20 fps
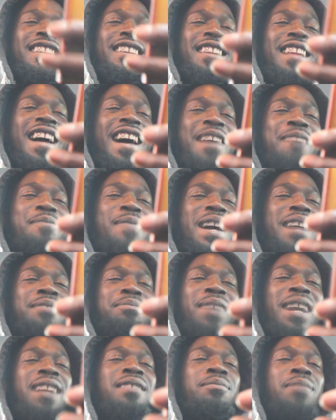Like,
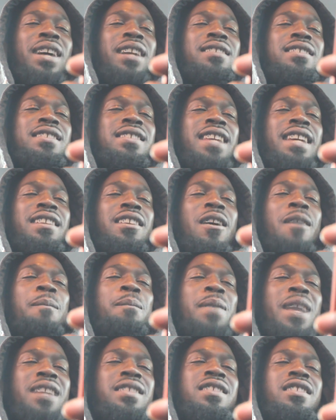man most sent a
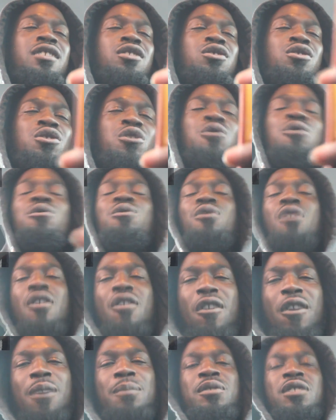message to
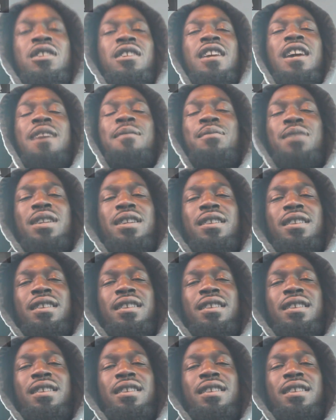the ops, you get me?